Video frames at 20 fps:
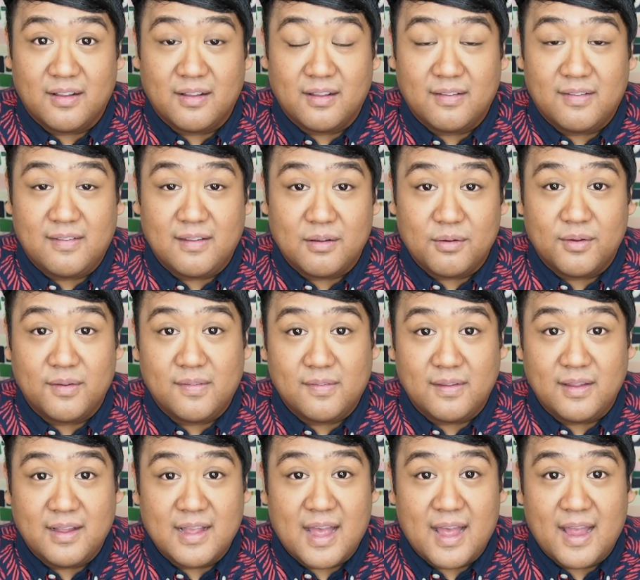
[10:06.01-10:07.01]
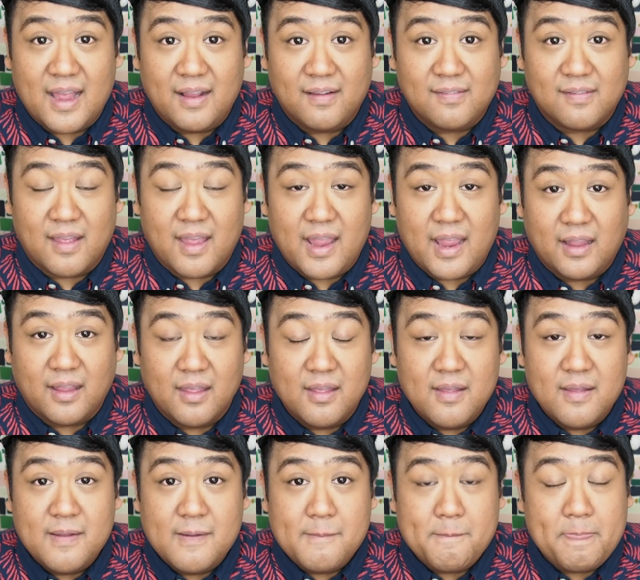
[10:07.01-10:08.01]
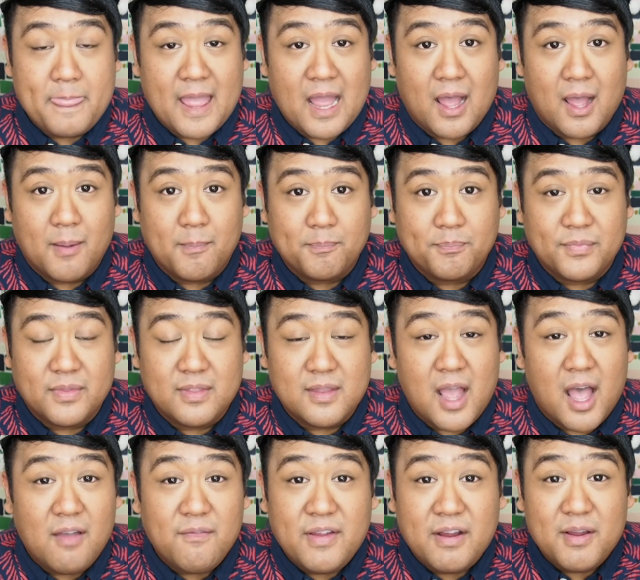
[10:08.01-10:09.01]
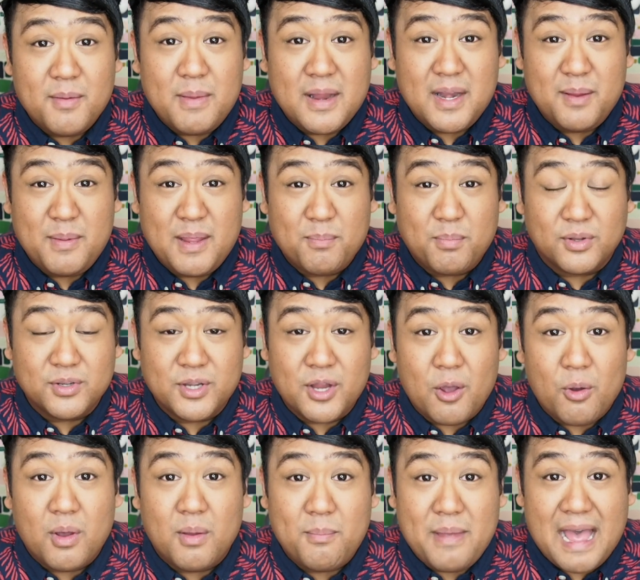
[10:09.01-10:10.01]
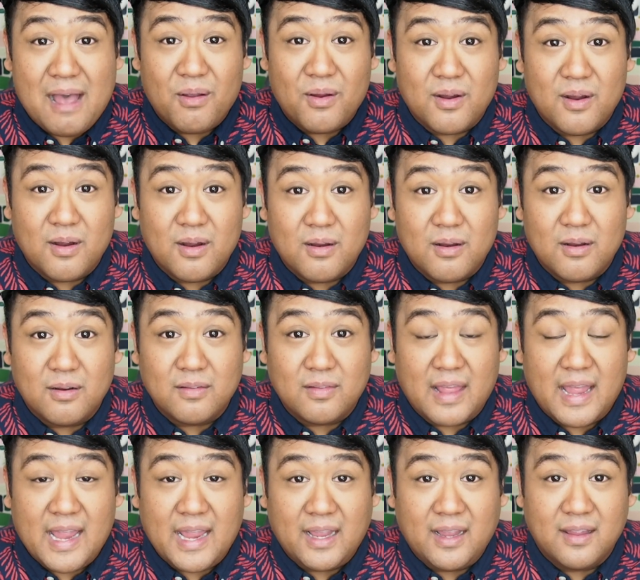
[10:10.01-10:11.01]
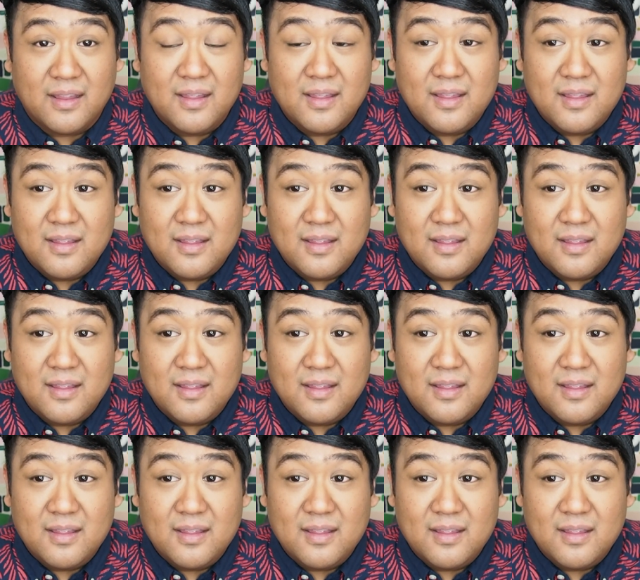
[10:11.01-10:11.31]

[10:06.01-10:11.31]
Seriously, guys, like, not very many people know about her, like